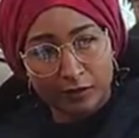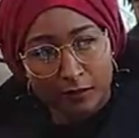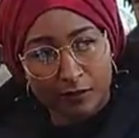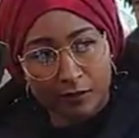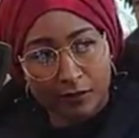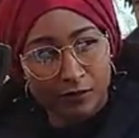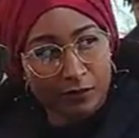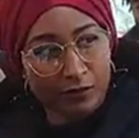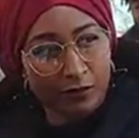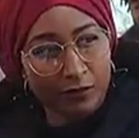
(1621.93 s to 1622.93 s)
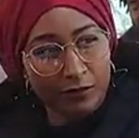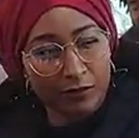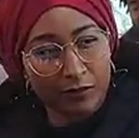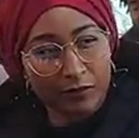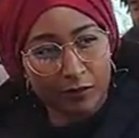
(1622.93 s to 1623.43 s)

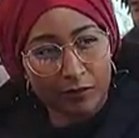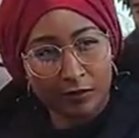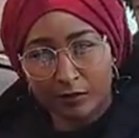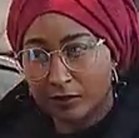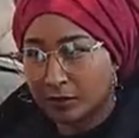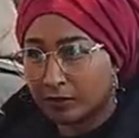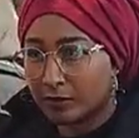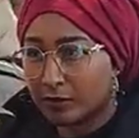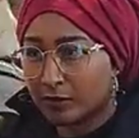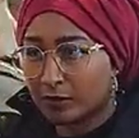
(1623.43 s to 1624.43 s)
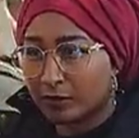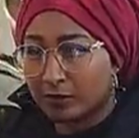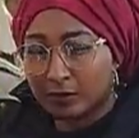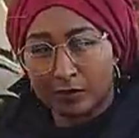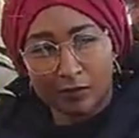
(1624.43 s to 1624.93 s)

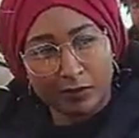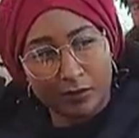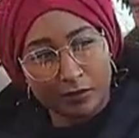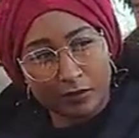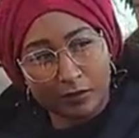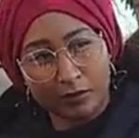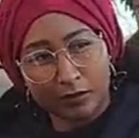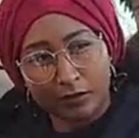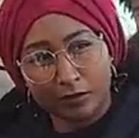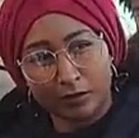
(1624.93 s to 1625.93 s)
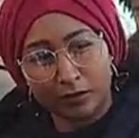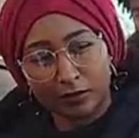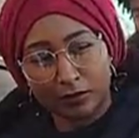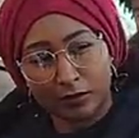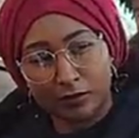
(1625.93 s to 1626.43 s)

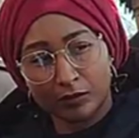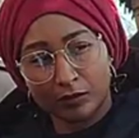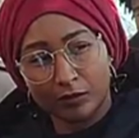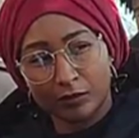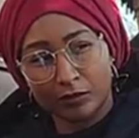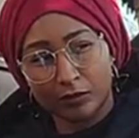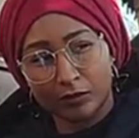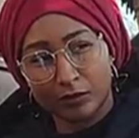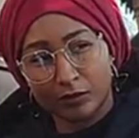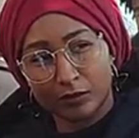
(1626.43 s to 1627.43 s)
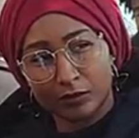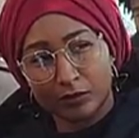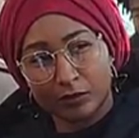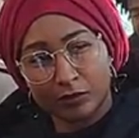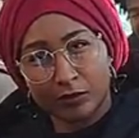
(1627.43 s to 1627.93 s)

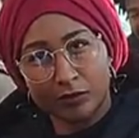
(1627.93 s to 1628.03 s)
No words are spoken by the person on screen.